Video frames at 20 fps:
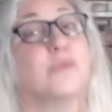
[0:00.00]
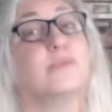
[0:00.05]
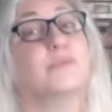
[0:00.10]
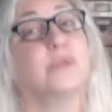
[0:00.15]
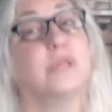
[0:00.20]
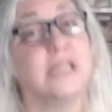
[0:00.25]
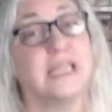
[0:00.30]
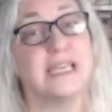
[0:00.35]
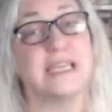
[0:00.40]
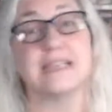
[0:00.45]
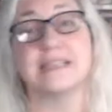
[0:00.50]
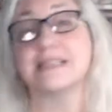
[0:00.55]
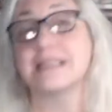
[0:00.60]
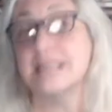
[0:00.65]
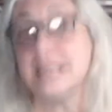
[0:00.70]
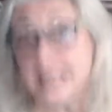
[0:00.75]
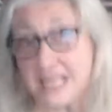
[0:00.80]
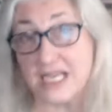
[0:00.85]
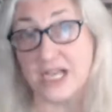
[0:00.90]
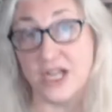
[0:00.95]
Please
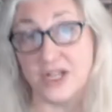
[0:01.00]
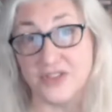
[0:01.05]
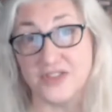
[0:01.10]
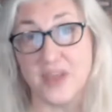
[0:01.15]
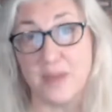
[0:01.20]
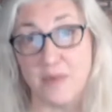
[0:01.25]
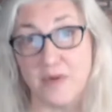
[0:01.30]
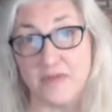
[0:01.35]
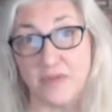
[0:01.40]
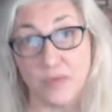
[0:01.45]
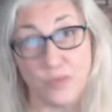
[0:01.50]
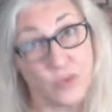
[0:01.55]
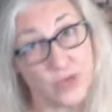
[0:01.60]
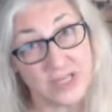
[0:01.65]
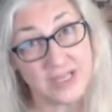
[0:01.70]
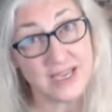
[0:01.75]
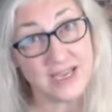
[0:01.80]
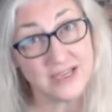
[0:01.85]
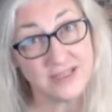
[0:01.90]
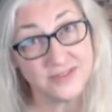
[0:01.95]
click on some of them,
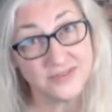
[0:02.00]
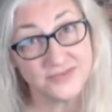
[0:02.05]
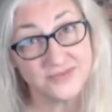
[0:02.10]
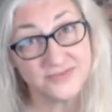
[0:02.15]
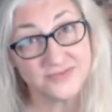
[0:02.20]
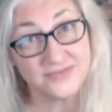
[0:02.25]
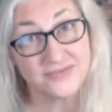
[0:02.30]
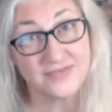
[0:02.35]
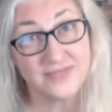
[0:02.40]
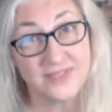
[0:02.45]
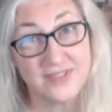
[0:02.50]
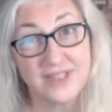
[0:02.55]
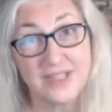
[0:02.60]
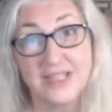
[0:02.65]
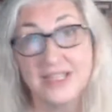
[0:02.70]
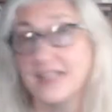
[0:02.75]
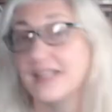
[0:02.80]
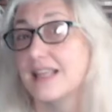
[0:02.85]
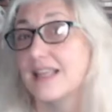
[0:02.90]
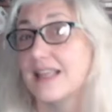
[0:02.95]
will ya?
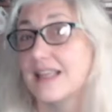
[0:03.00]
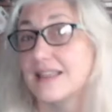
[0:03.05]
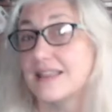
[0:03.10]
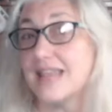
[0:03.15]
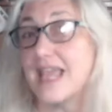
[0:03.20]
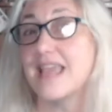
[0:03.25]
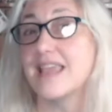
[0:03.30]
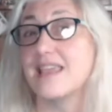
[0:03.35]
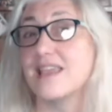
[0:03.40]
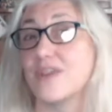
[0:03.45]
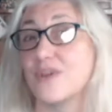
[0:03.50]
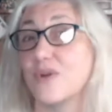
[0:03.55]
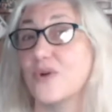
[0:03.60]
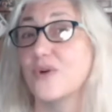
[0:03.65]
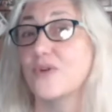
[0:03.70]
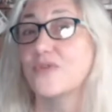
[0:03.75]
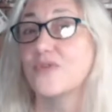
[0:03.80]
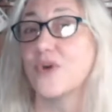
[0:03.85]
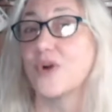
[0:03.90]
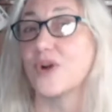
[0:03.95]
Thank
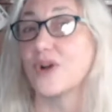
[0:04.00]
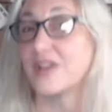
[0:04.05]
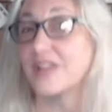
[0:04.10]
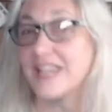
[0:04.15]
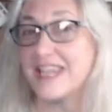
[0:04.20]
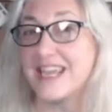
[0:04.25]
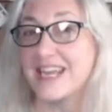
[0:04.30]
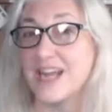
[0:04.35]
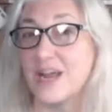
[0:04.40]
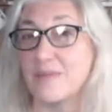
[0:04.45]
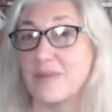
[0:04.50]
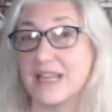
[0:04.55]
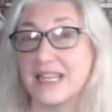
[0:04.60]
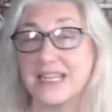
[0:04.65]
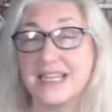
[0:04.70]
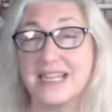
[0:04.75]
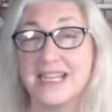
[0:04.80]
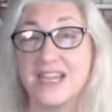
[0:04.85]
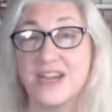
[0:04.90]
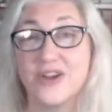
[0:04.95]
you for clicking on my
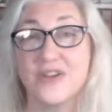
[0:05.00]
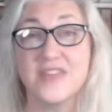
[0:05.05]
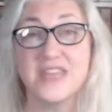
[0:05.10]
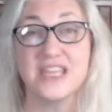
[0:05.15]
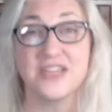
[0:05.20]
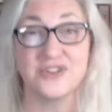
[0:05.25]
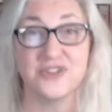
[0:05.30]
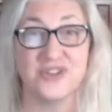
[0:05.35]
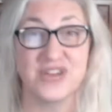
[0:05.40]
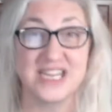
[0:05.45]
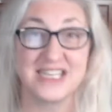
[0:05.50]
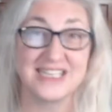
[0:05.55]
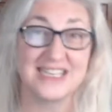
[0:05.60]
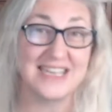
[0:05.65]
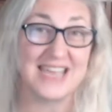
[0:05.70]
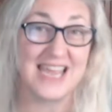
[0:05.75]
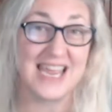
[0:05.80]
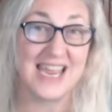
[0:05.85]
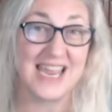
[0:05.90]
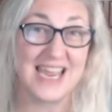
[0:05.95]
little acre of the internet
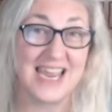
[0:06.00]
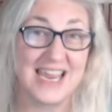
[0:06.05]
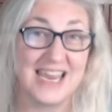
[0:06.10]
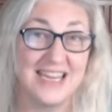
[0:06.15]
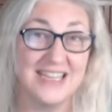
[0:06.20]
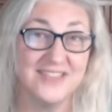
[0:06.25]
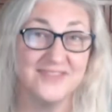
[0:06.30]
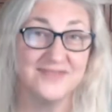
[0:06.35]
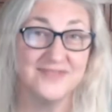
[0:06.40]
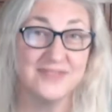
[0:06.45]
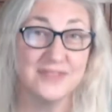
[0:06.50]
today.